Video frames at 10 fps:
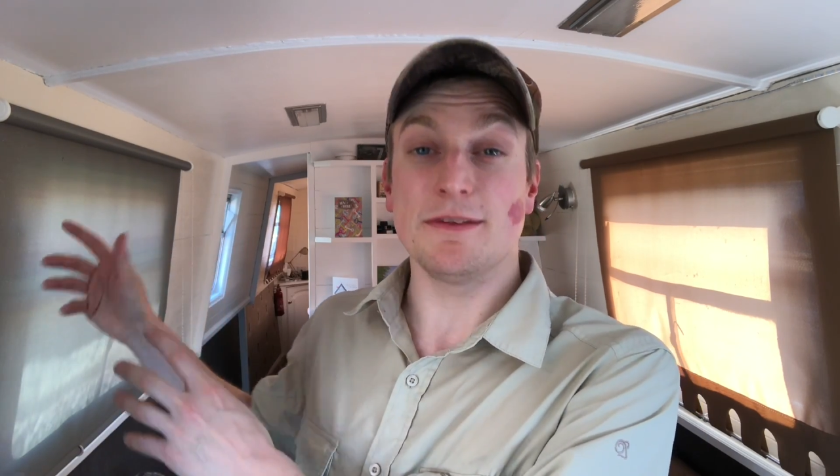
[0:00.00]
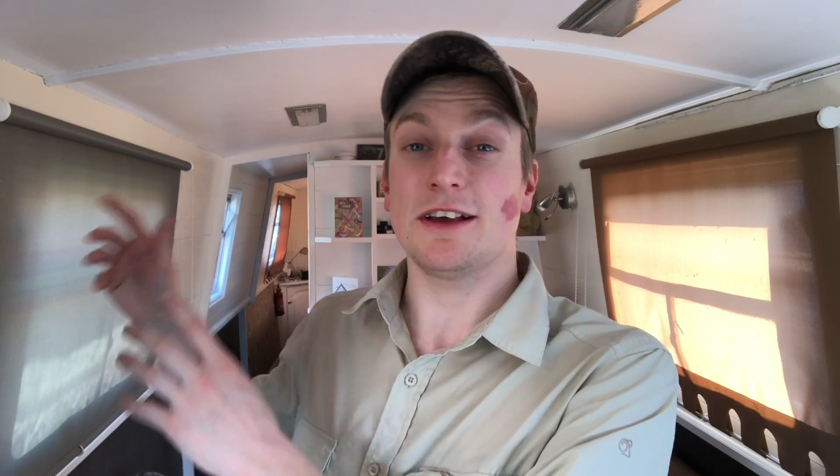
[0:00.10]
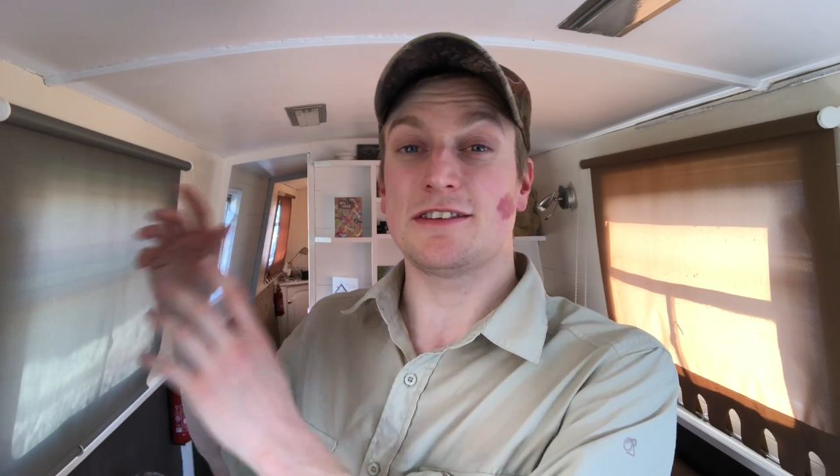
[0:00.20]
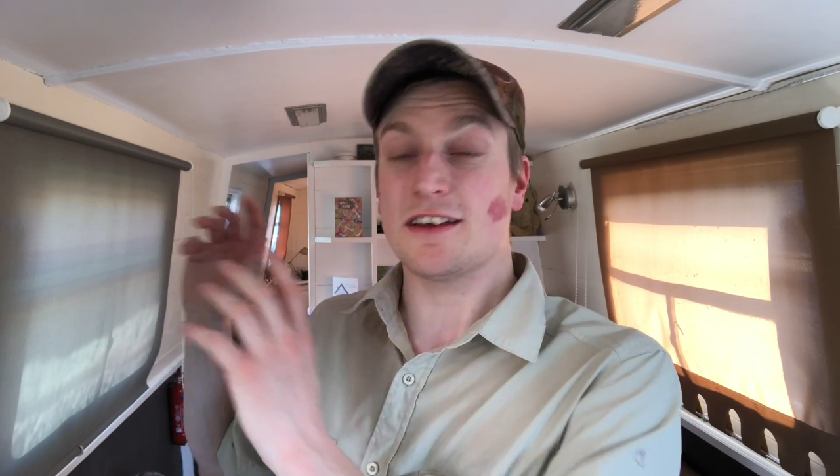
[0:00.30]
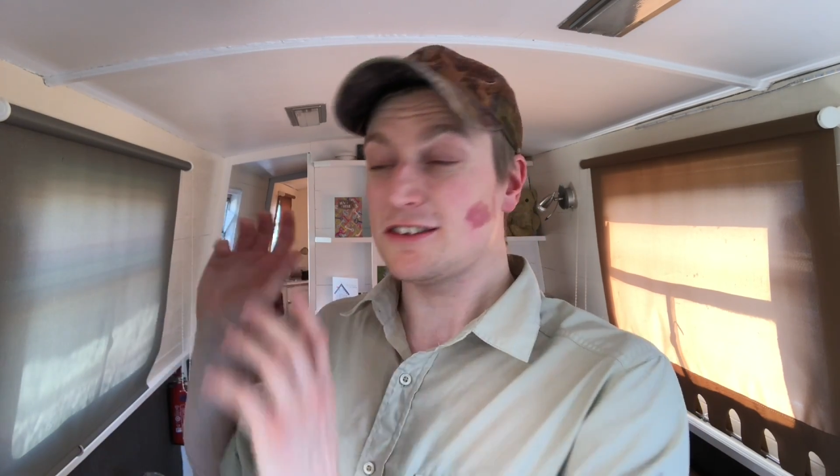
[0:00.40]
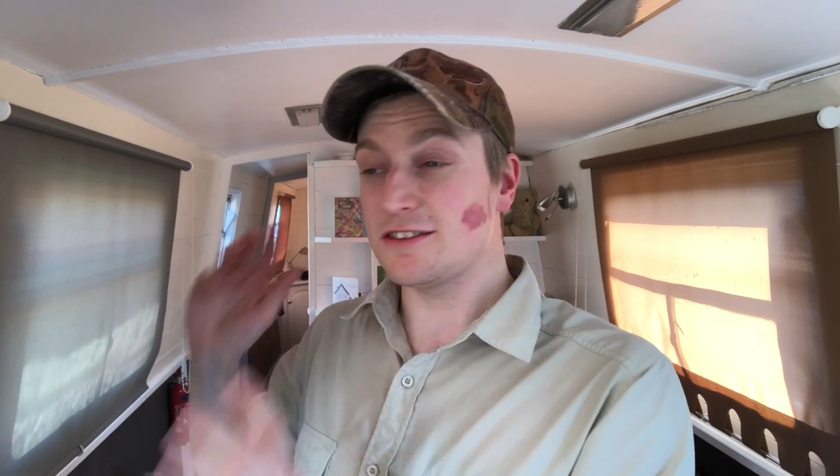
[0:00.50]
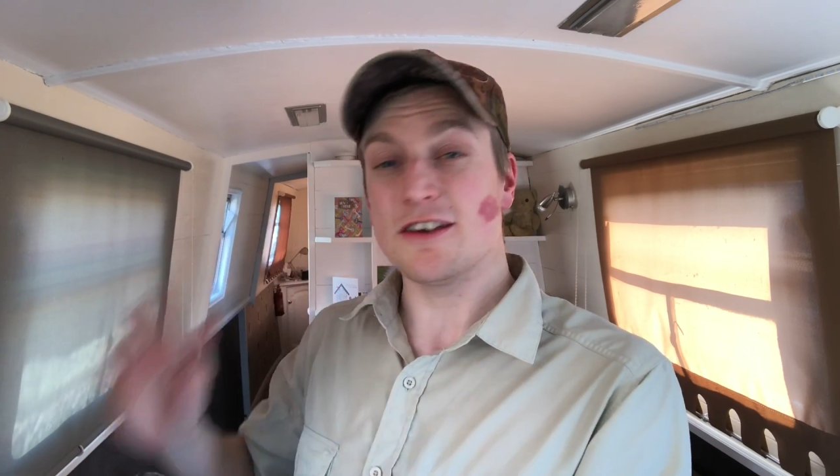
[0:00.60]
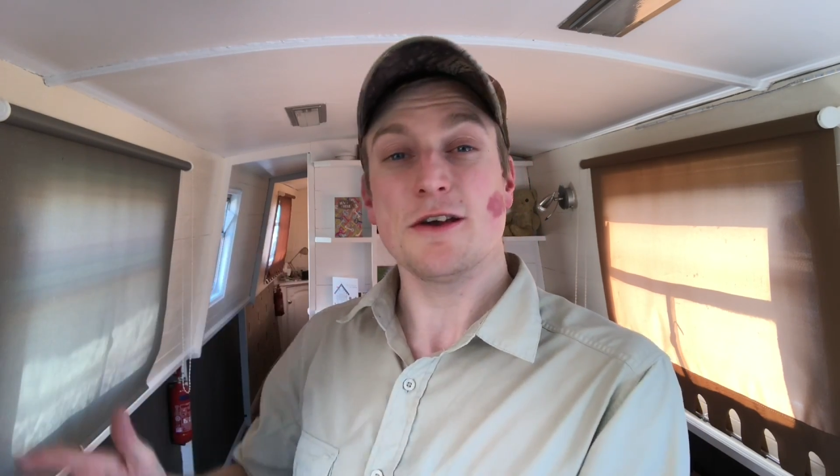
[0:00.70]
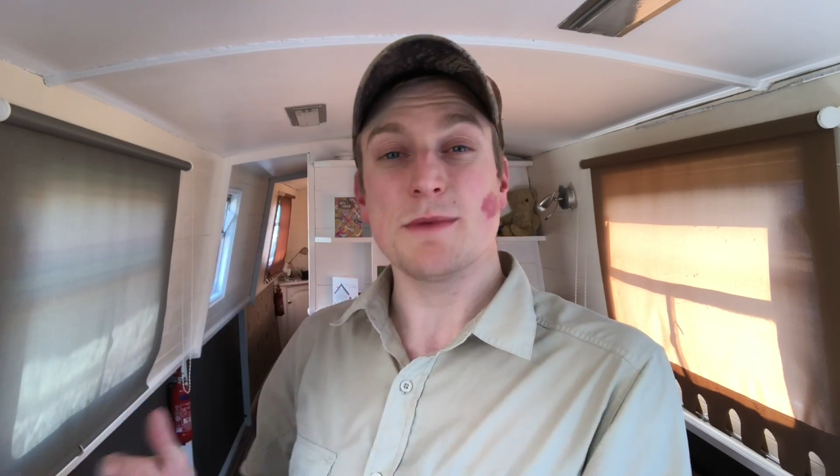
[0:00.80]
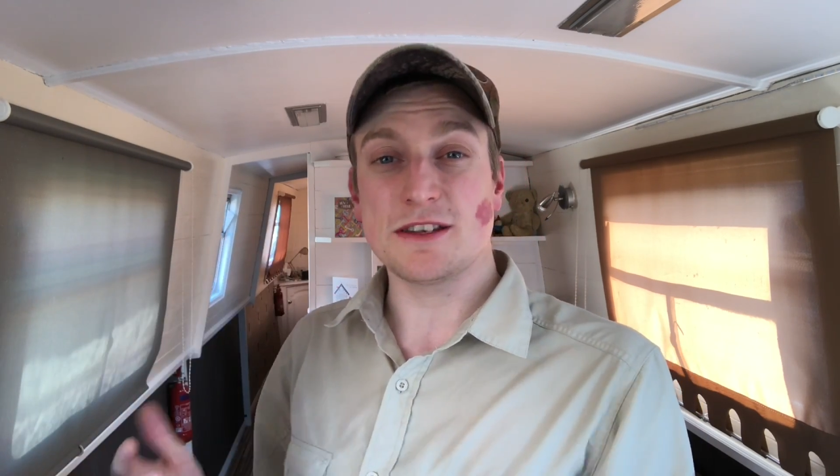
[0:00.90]
looked
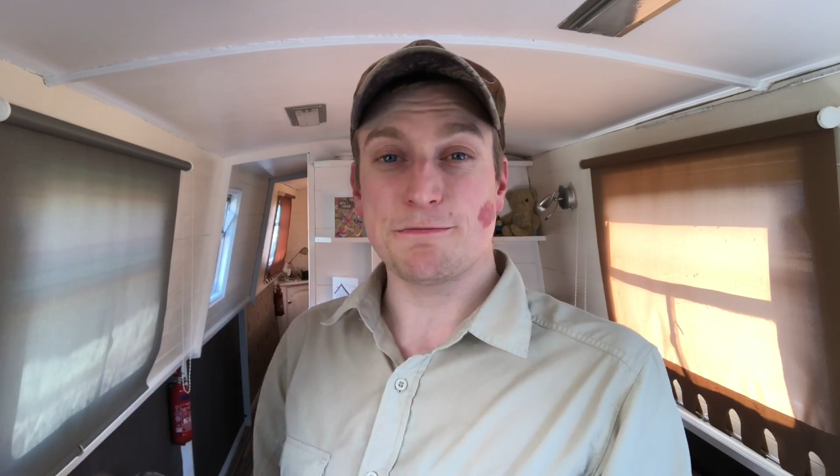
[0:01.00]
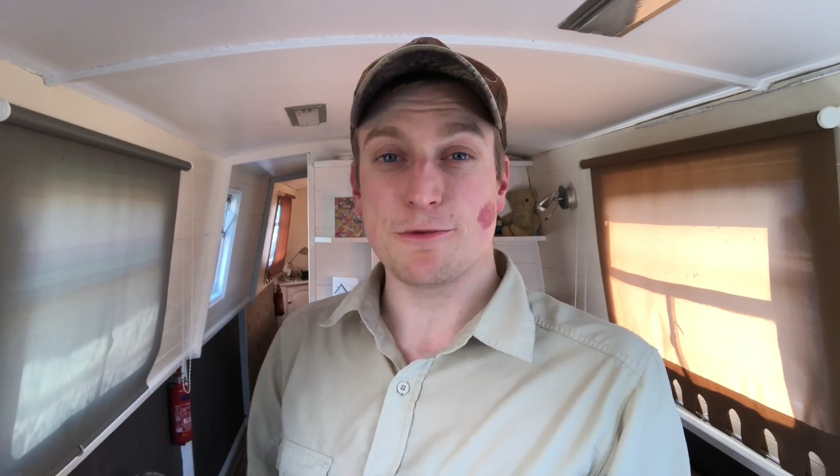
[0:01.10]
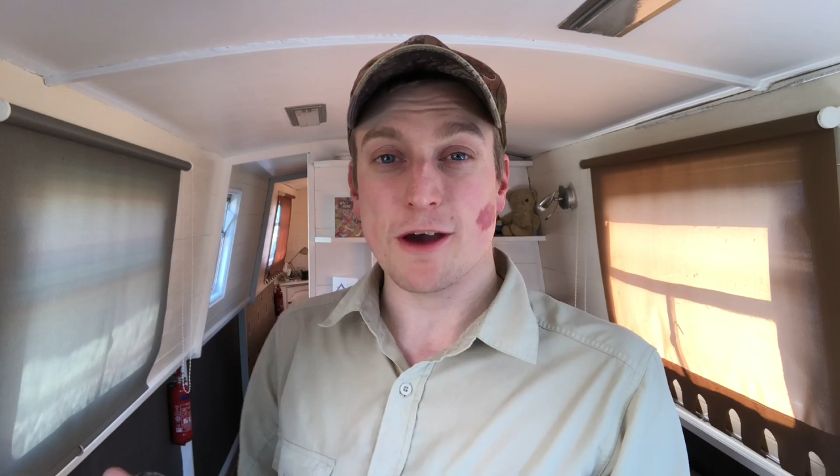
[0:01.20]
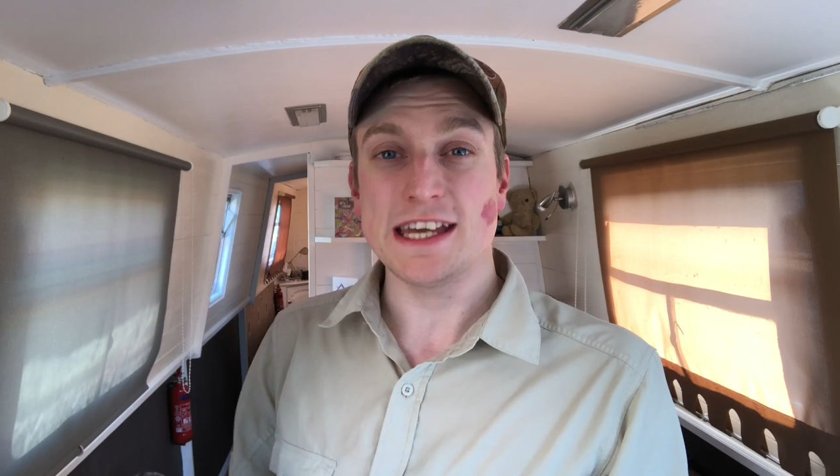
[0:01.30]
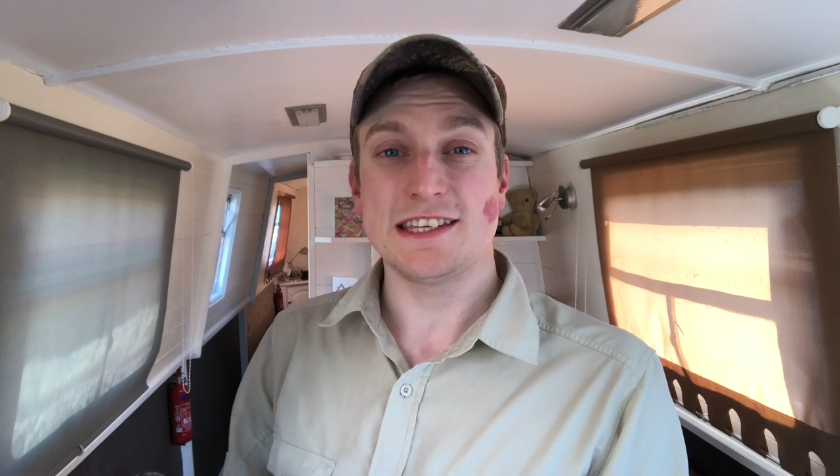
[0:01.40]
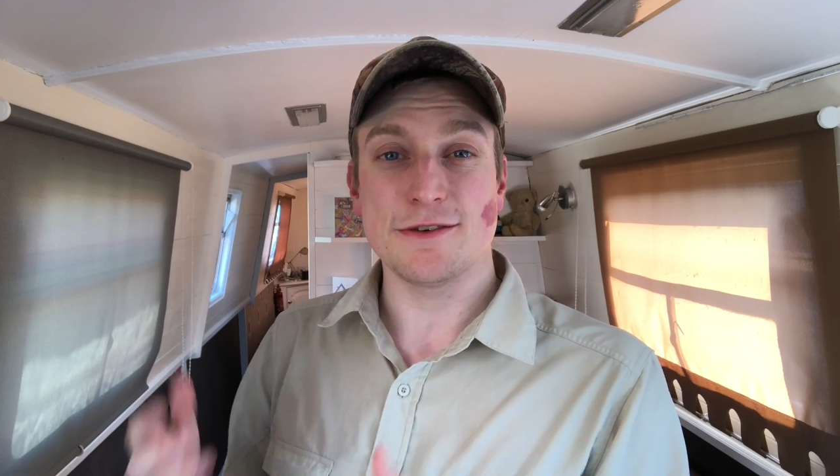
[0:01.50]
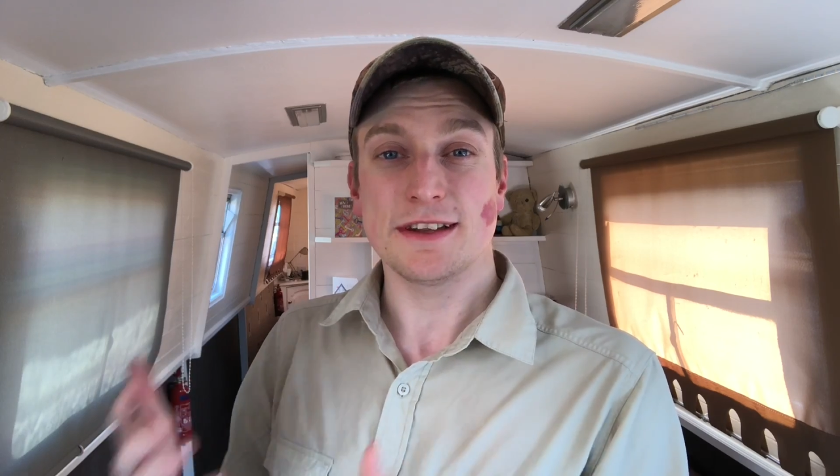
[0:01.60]
so much brighter